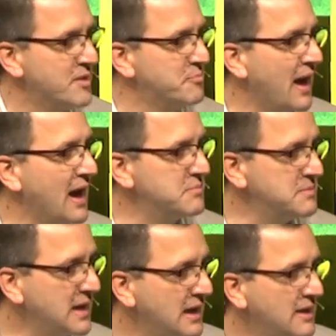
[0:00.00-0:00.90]
by
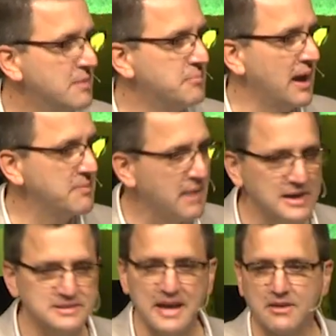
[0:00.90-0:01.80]
me, by my
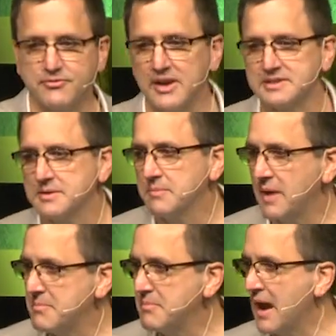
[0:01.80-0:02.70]
sacrifice,
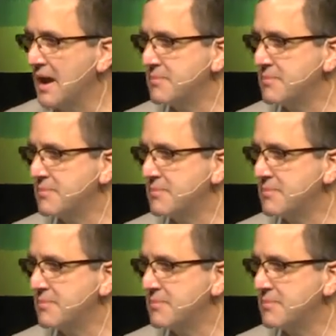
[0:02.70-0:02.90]
by my